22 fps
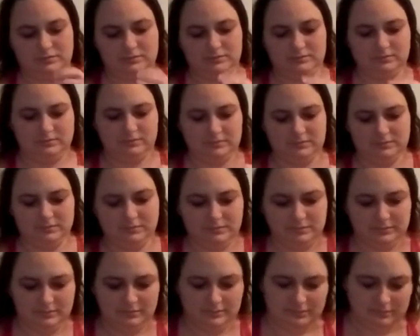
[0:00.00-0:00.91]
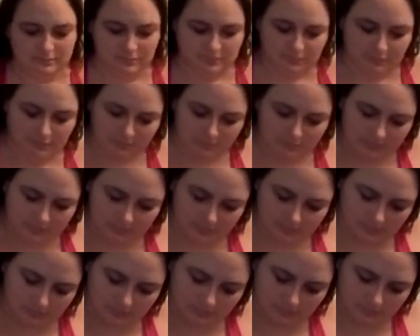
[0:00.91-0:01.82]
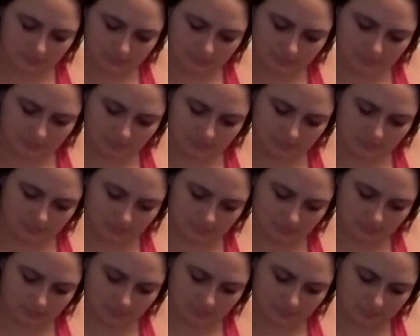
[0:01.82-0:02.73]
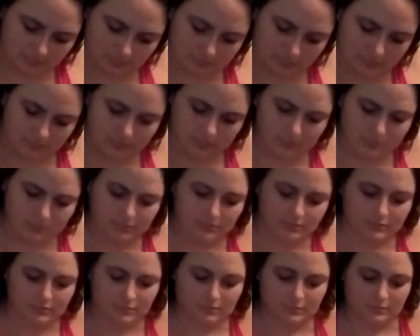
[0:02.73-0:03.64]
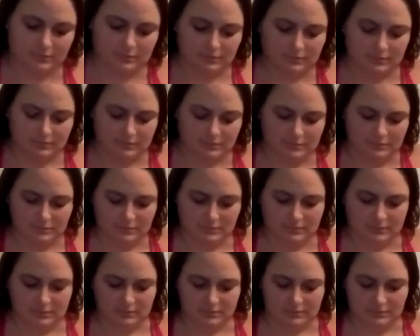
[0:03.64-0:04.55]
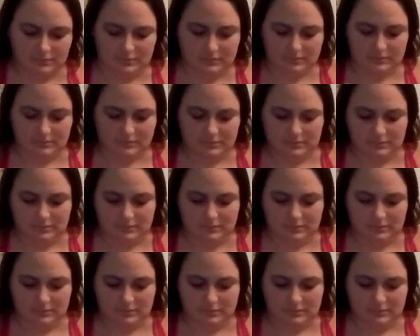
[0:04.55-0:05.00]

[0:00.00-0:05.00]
[no speech]